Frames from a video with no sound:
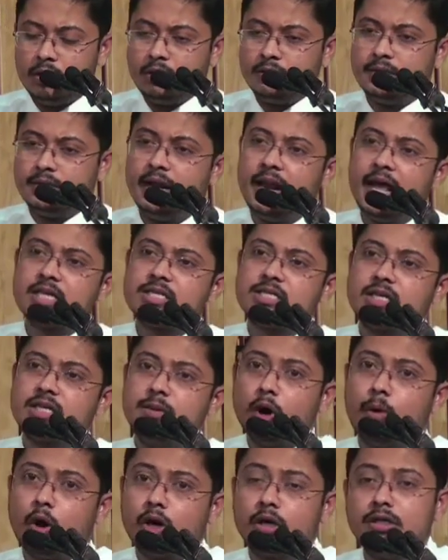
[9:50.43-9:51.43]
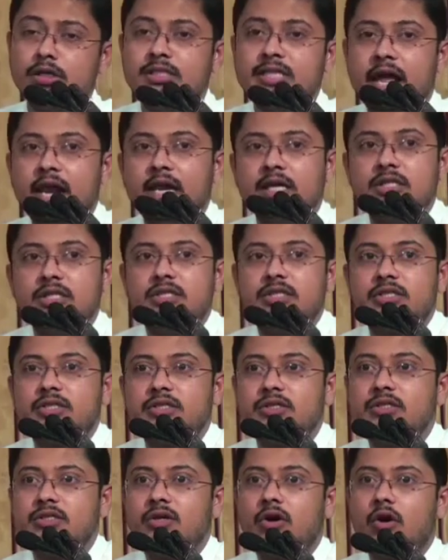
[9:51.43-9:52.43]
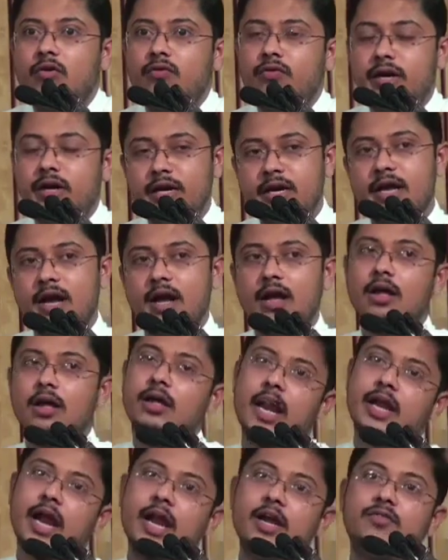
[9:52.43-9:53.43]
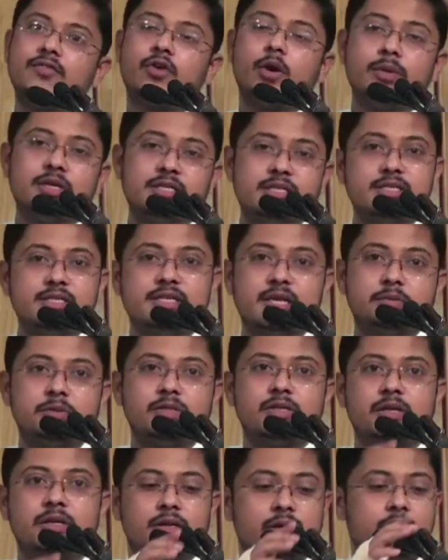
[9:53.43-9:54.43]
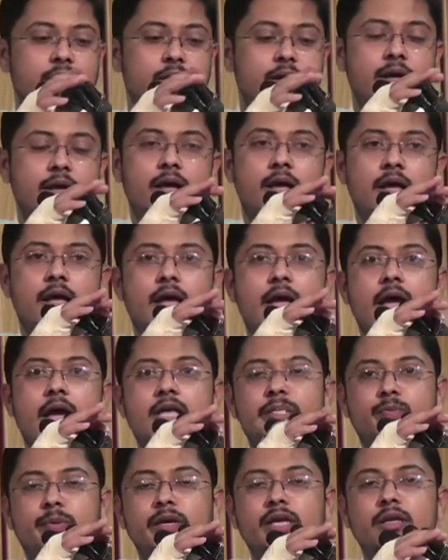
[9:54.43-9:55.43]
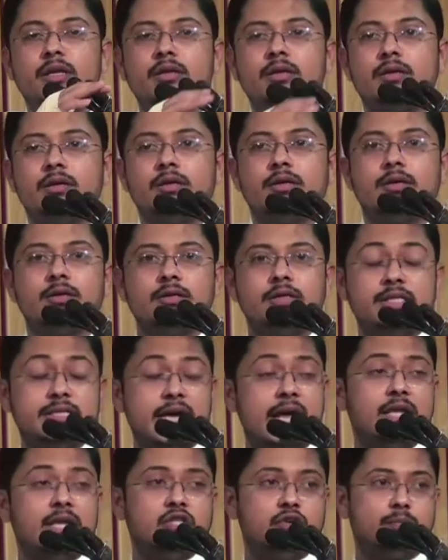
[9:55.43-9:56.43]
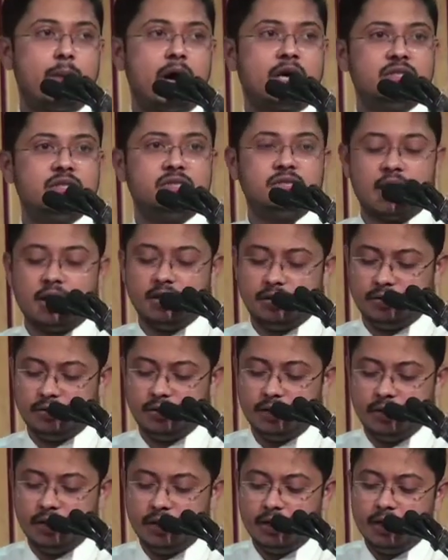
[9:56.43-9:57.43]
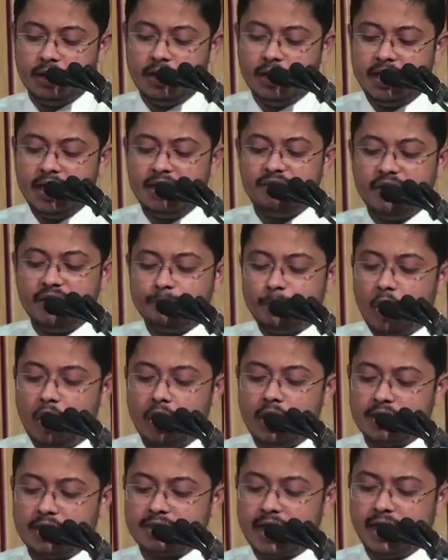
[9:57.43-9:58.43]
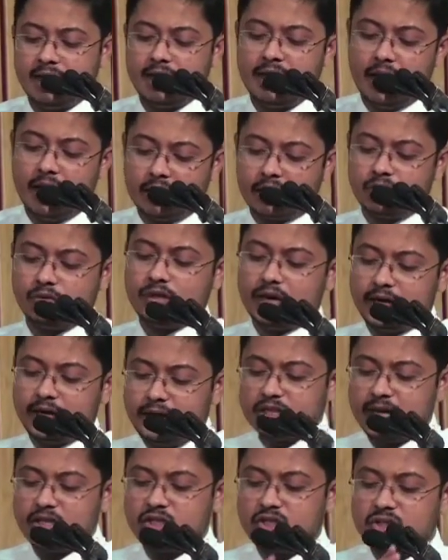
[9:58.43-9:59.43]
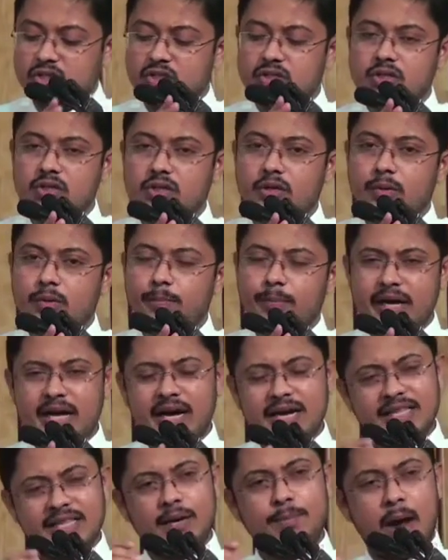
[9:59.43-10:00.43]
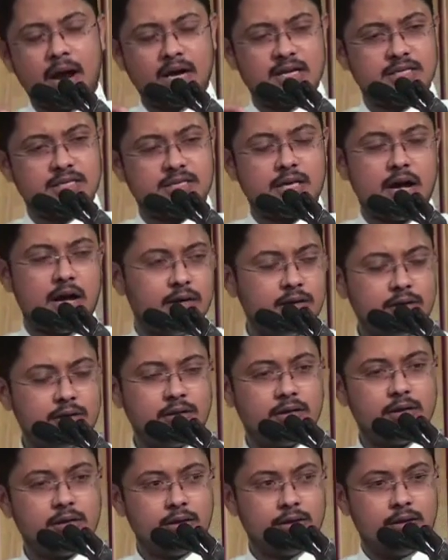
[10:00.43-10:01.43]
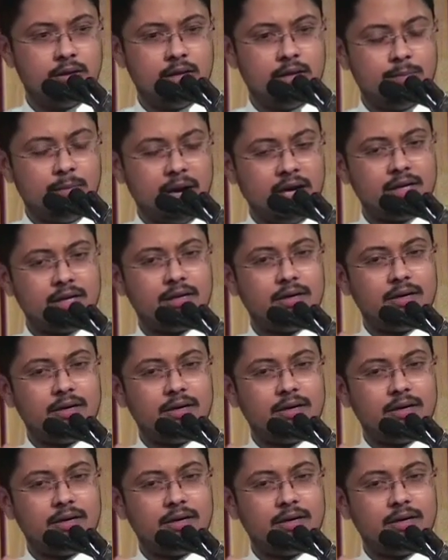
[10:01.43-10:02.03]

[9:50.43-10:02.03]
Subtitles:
The next important challenge of India, right from its inception, has been the challenge of Pakistan. TV Paul has rightly argued that India is bigger than Pakistan, but